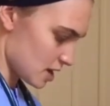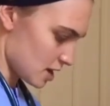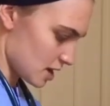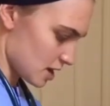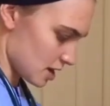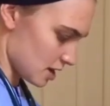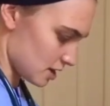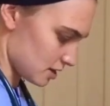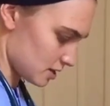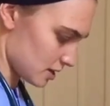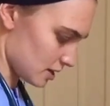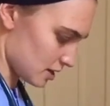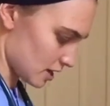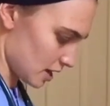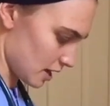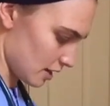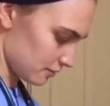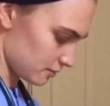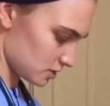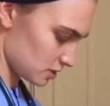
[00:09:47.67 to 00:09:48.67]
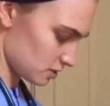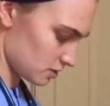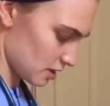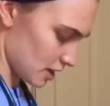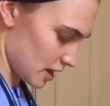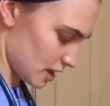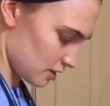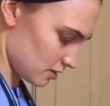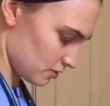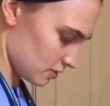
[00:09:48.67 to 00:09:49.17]
And then after
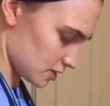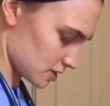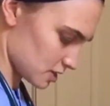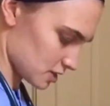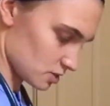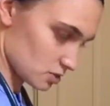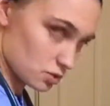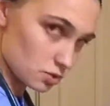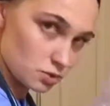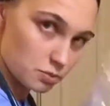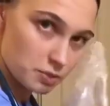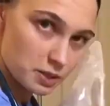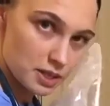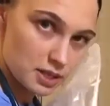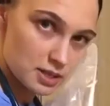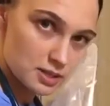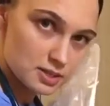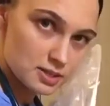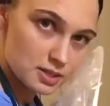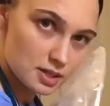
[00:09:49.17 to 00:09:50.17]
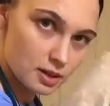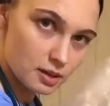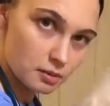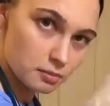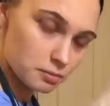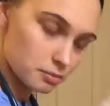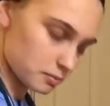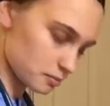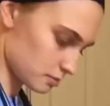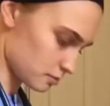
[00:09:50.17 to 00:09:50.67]
that, if it's a 2-piece
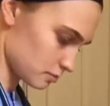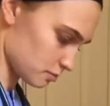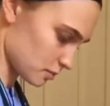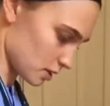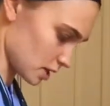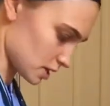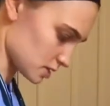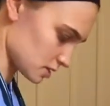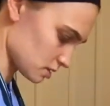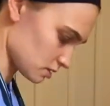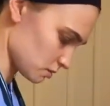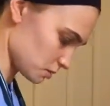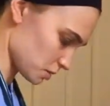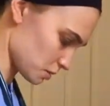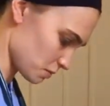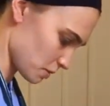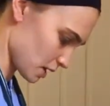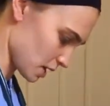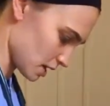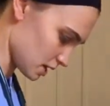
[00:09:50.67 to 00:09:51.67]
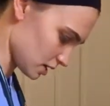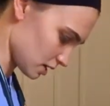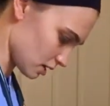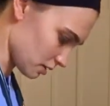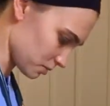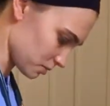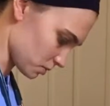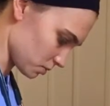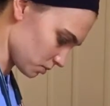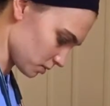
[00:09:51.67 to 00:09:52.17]
ostomy bag,
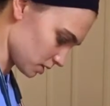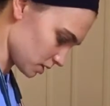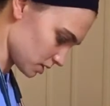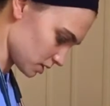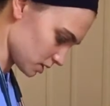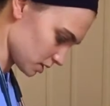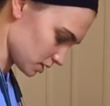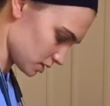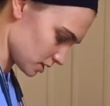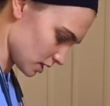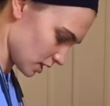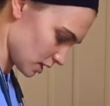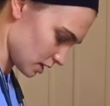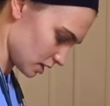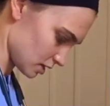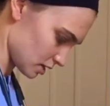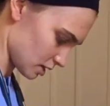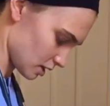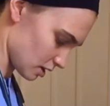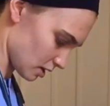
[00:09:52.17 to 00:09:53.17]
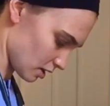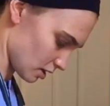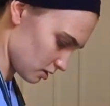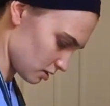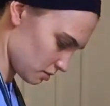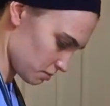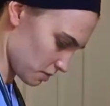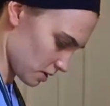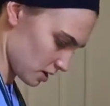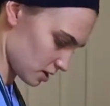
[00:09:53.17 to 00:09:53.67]
I'm going to take the other
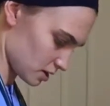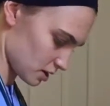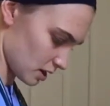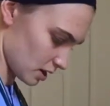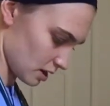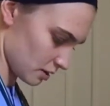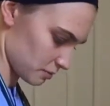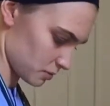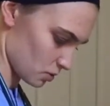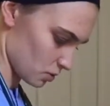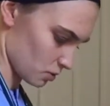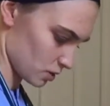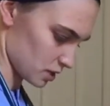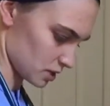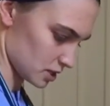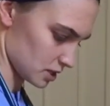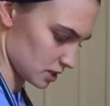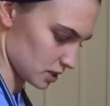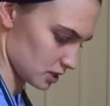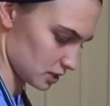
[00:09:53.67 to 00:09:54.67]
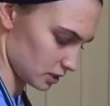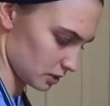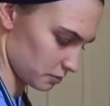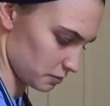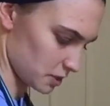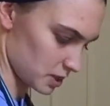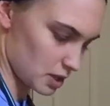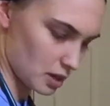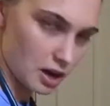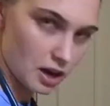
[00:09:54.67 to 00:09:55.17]
part and I'm going to clip
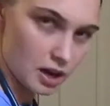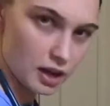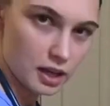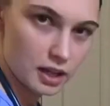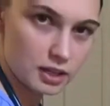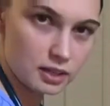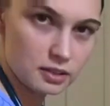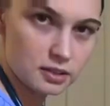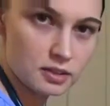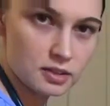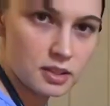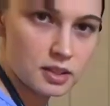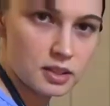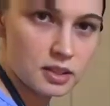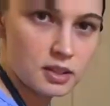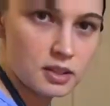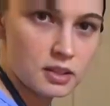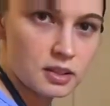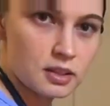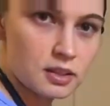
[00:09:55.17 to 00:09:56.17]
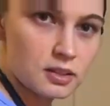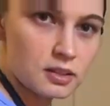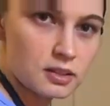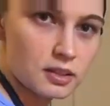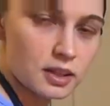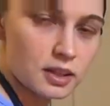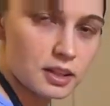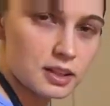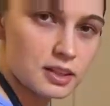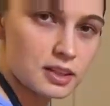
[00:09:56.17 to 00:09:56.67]
it on.
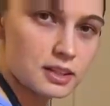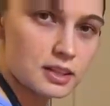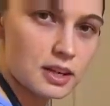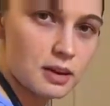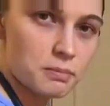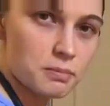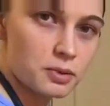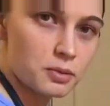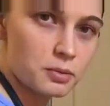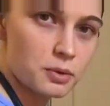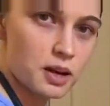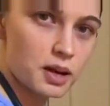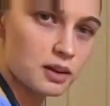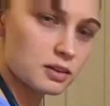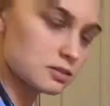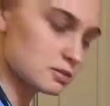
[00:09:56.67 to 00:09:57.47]
like the Tupperware.